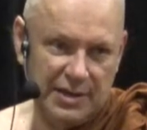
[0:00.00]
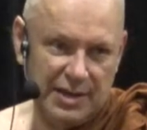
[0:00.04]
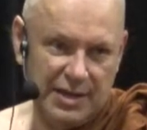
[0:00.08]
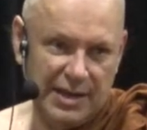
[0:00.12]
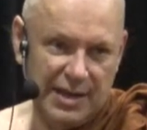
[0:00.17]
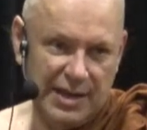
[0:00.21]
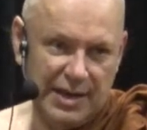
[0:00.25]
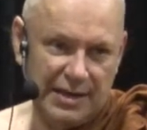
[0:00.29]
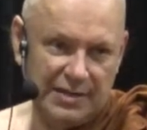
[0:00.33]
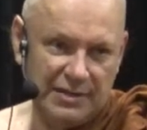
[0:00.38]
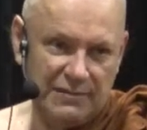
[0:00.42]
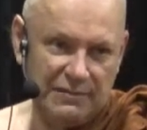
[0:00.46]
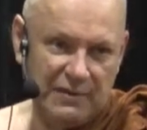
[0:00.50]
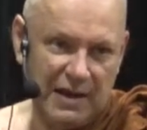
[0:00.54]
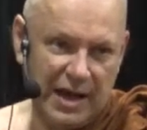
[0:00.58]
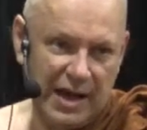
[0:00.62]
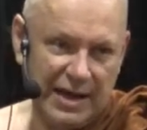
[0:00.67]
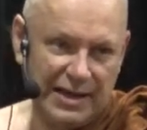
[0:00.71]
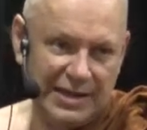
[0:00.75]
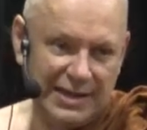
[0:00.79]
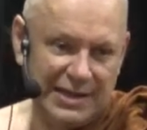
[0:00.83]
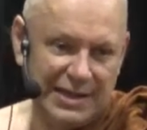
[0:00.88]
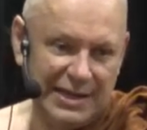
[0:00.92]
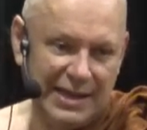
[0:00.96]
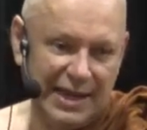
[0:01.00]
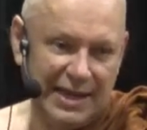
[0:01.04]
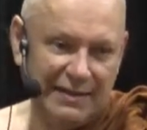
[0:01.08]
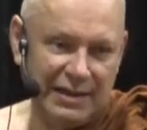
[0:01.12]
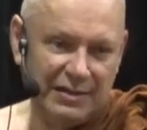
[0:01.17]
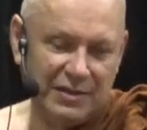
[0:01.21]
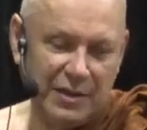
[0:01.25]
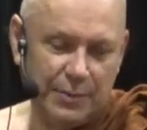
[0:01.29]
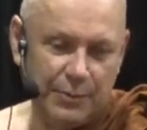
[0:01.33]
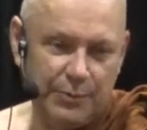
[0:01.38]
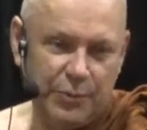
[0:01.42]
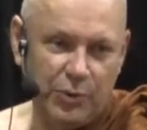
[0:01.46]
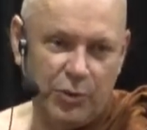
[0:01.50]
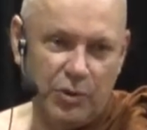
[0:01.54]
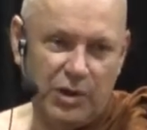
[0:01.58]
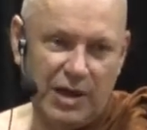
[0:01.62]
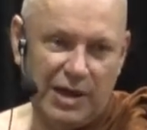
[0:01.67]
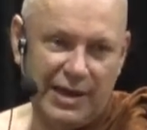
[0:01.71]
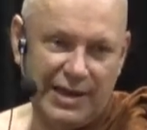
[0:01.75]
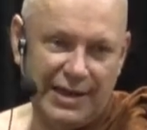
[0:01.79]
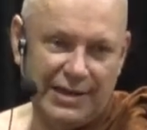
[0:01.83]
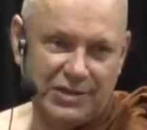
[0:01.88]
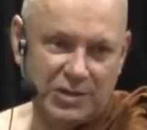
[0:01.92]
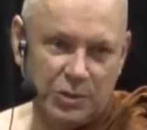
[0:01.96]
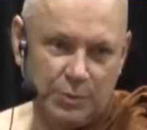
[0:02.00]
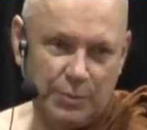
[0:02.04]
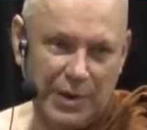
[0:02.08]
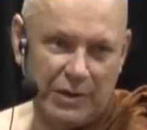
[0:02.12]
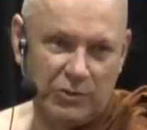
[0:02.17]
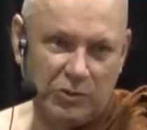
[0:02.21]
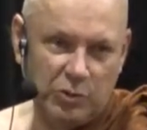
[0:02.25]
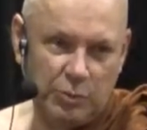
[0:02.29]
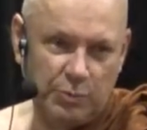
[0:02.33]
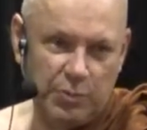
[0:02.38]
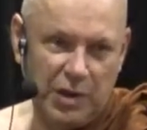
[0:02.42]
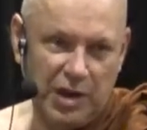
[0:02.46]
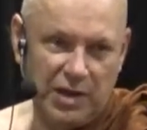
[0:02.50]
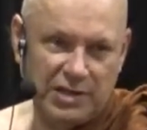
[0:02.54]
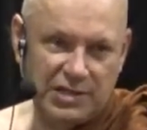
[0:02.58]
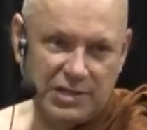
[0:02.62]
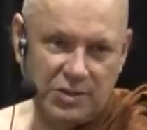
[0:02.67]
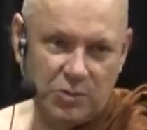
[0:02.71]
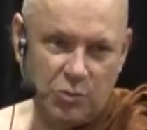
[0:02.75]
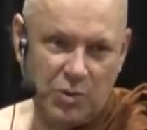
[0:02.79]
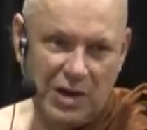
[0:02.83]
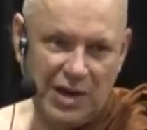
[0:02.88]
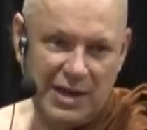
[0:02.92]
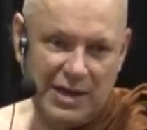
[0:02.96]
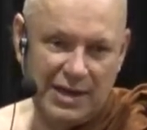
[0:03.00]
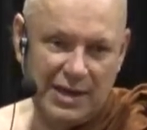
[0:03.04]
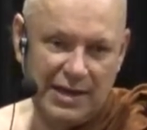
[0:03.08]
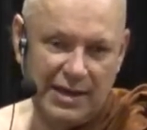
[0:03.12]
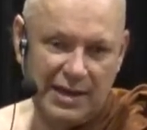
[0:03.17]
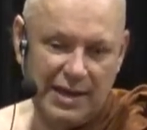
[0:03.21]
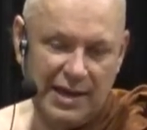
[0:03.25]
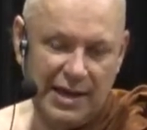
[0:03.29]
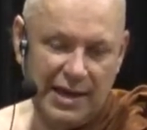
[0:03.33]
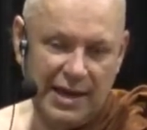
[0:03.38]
Yeah, the idea that the Buddha is about to pass away.